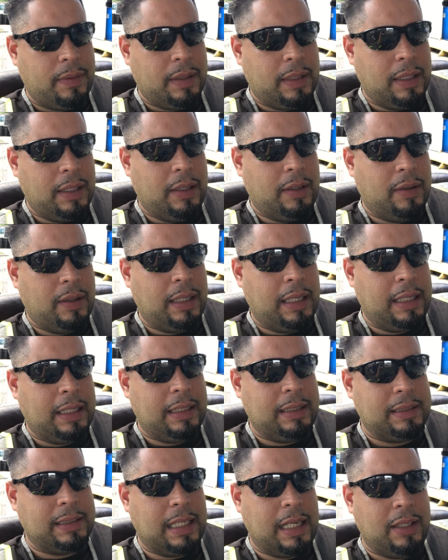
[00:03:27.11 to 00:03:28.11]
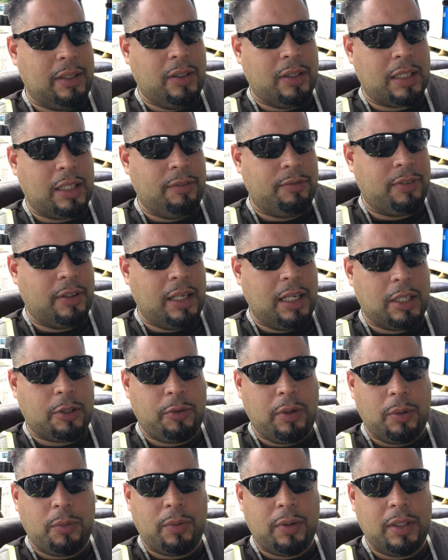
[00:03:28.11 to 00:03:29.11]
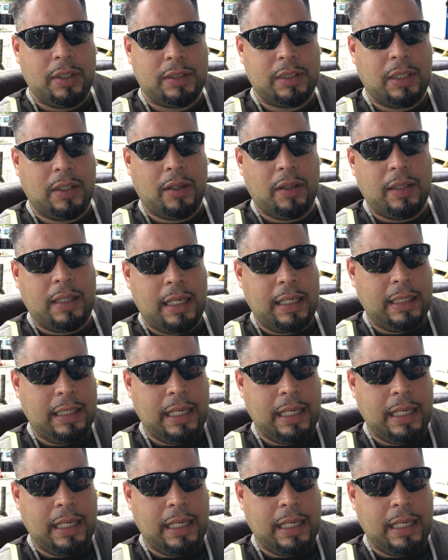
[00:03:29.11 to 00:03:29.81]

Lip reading: you know, and he's not looking for eloquent words and all that.